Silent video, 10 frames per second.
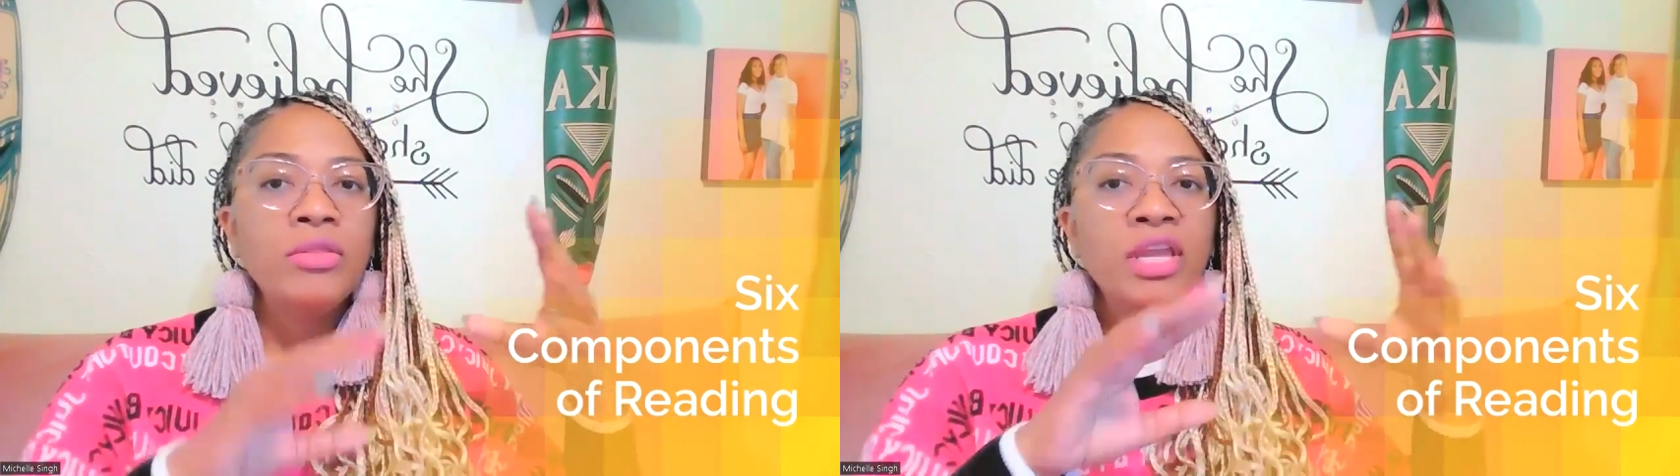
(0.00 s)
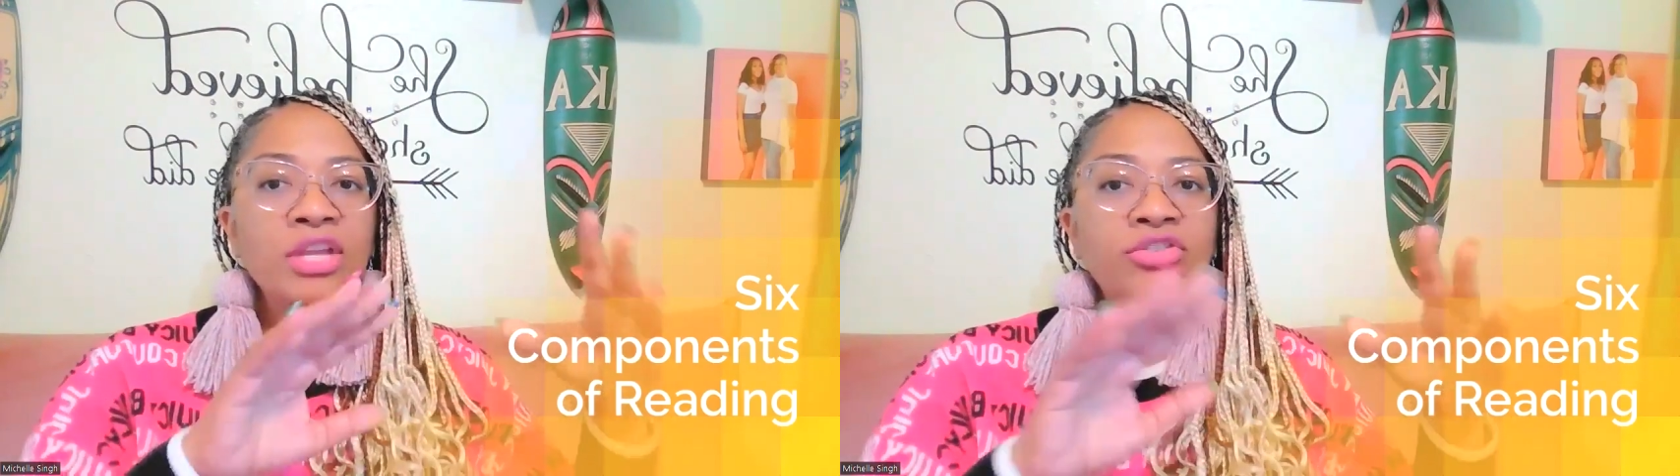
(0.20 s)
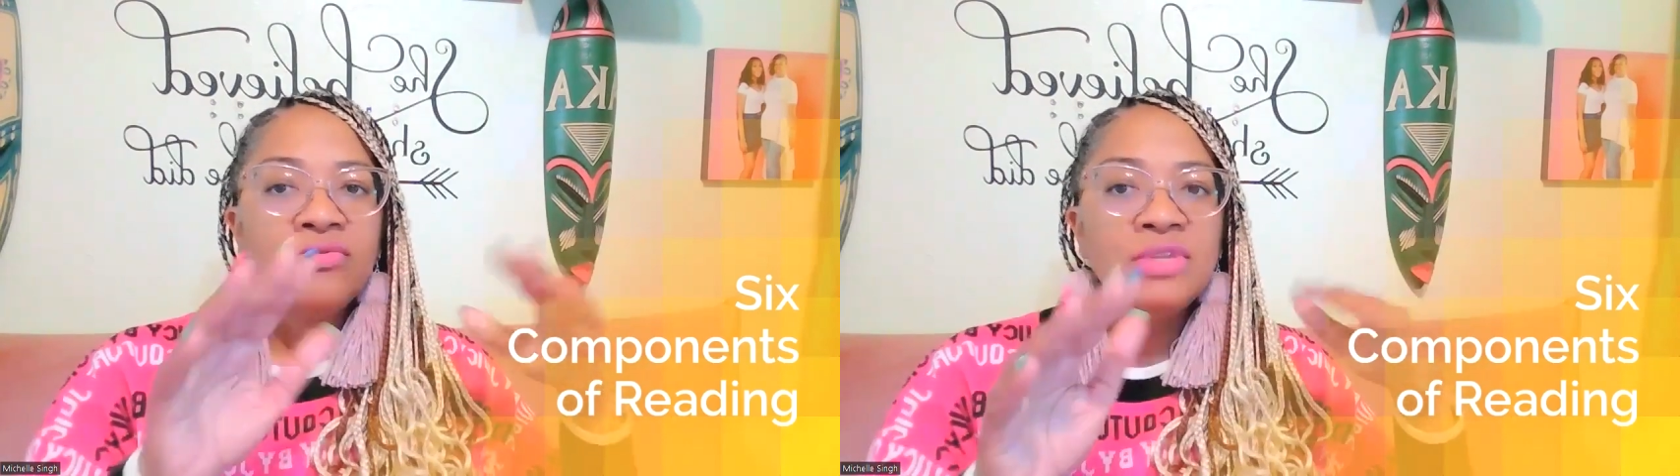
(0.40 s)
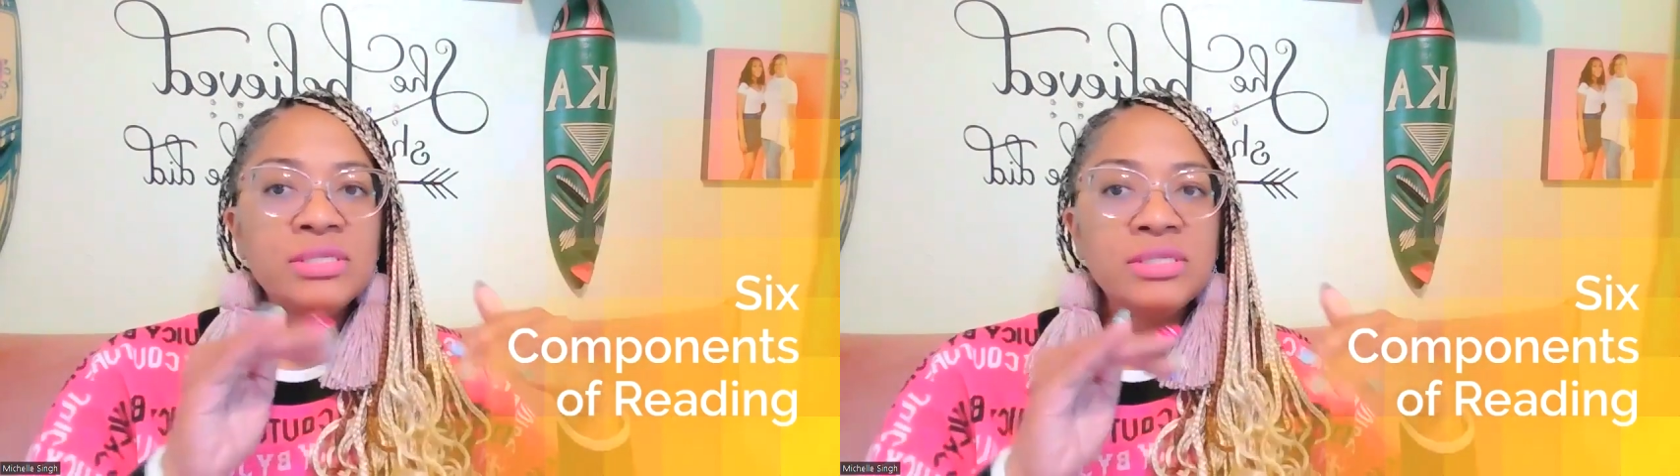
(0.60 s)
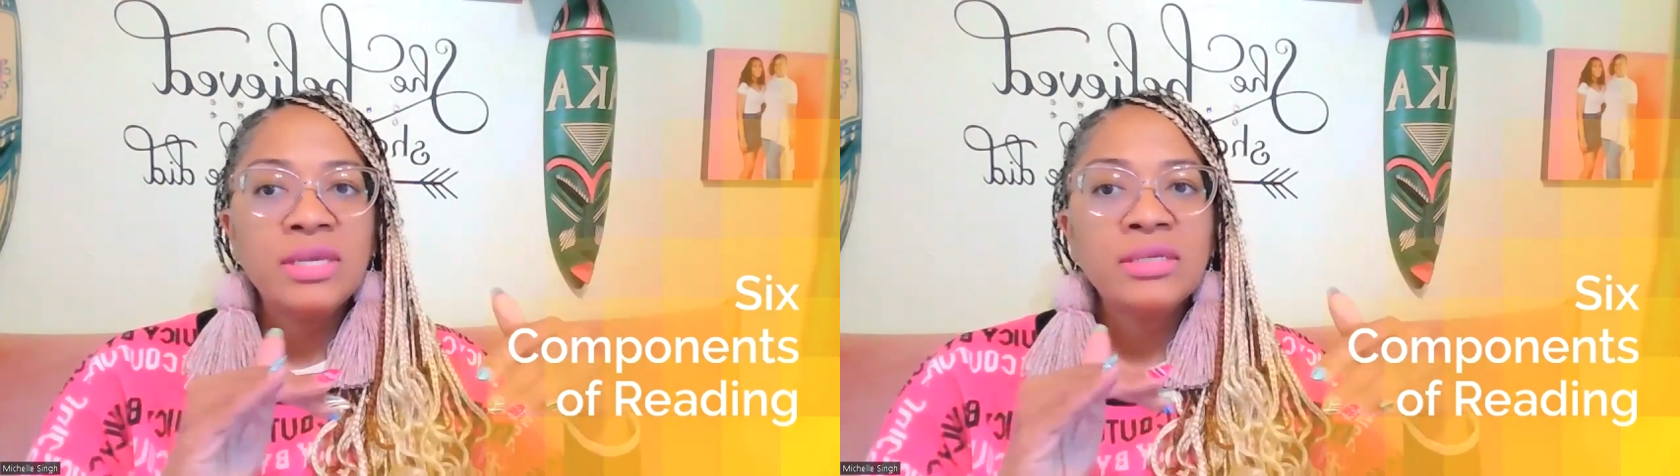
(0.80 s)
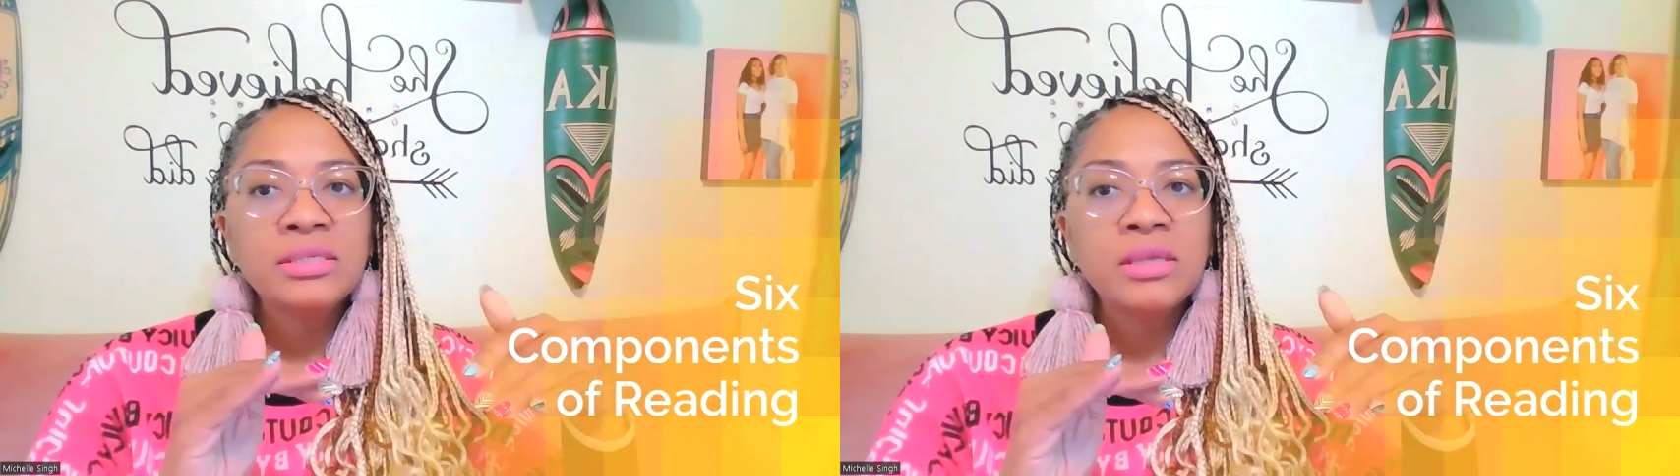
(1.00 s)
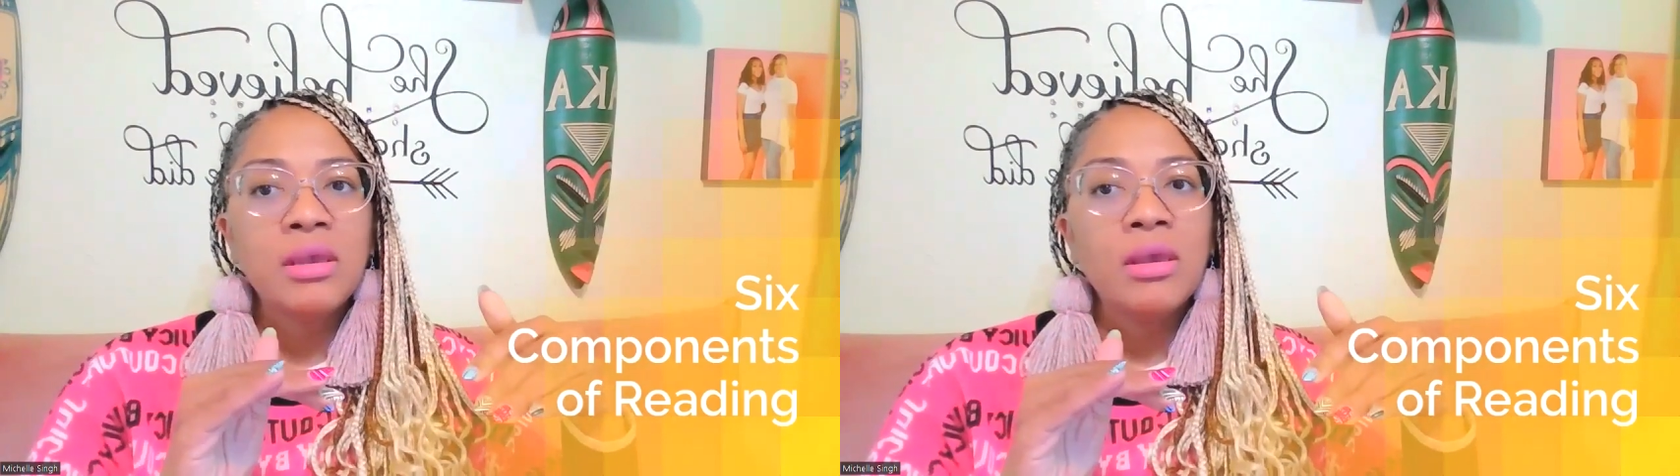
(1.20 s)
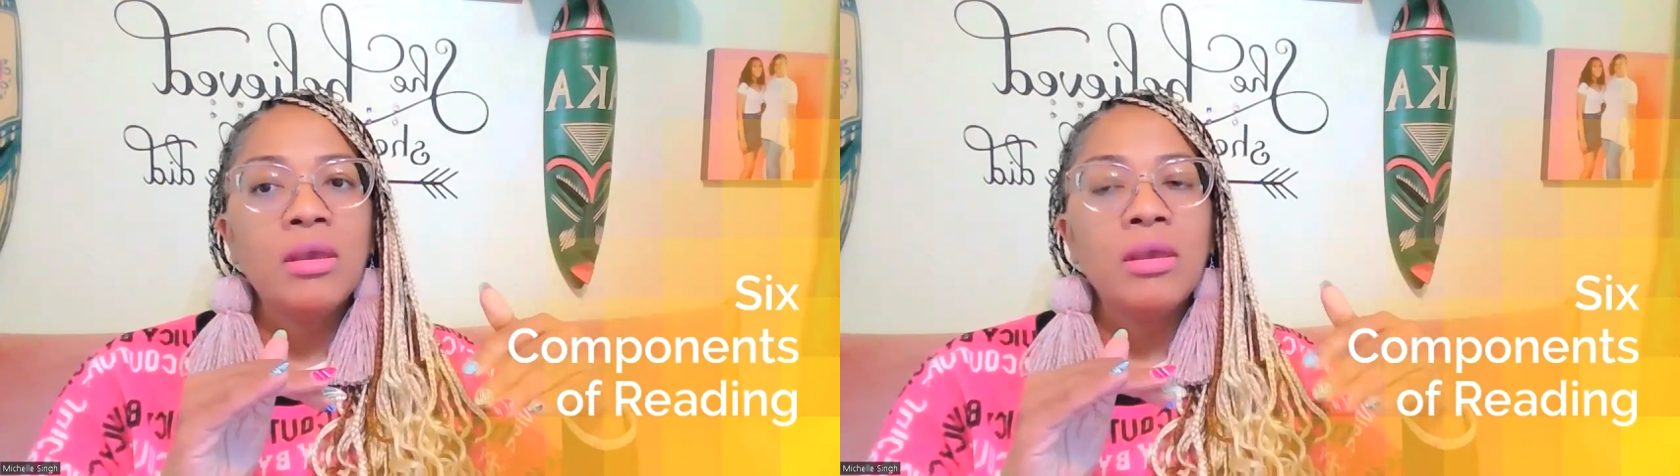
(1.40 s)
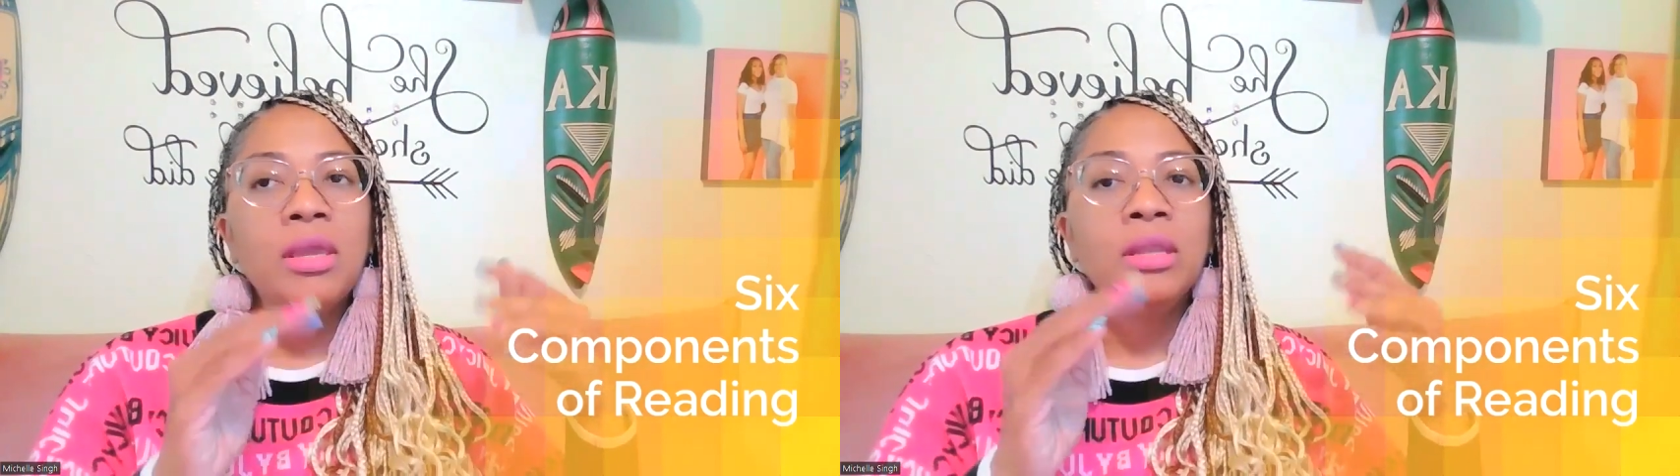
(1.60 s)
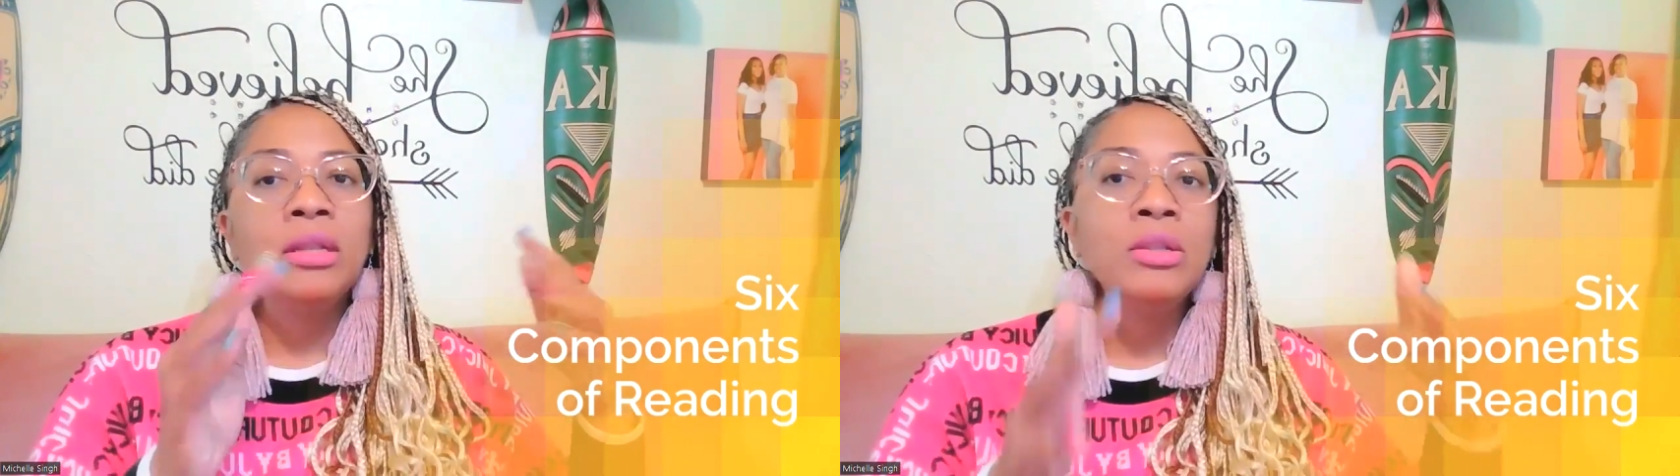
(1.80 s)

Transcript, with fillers: each of the six can